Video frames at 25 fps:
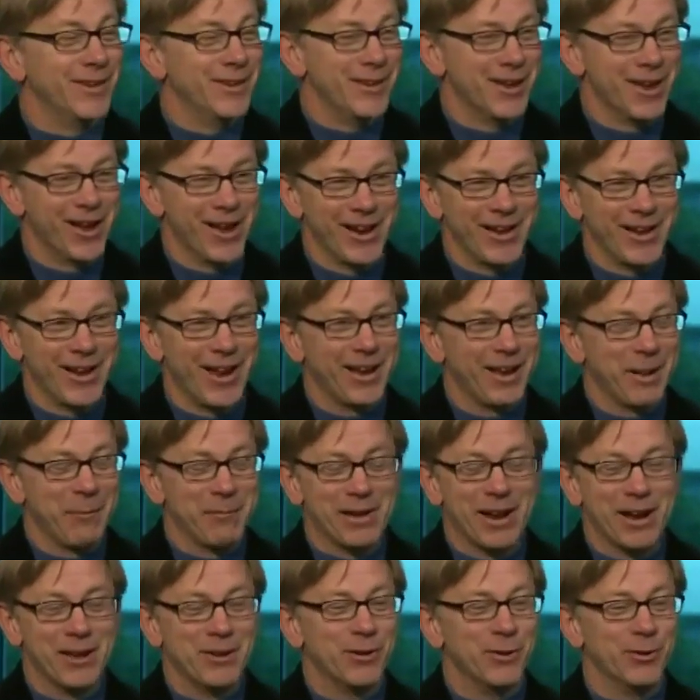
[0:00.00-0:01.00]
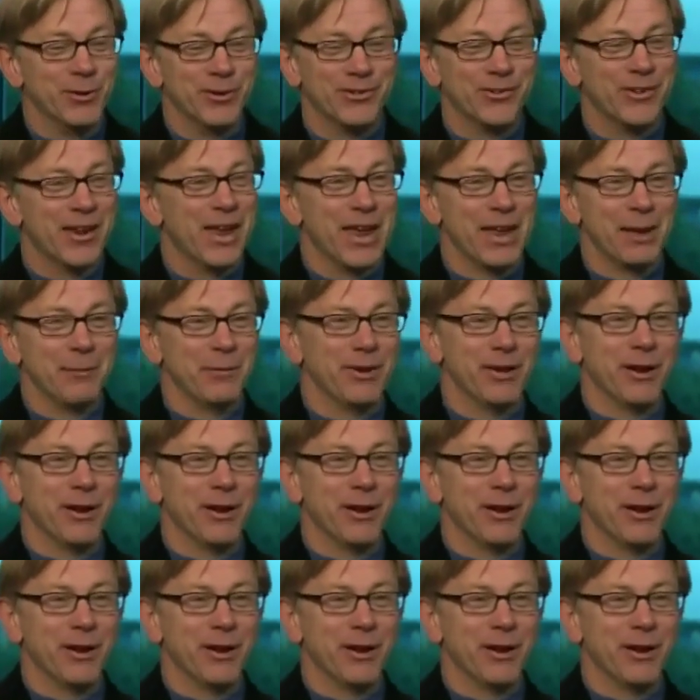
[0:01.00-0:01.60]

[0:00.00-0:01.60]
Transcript: I did not. I mean, I knew his name.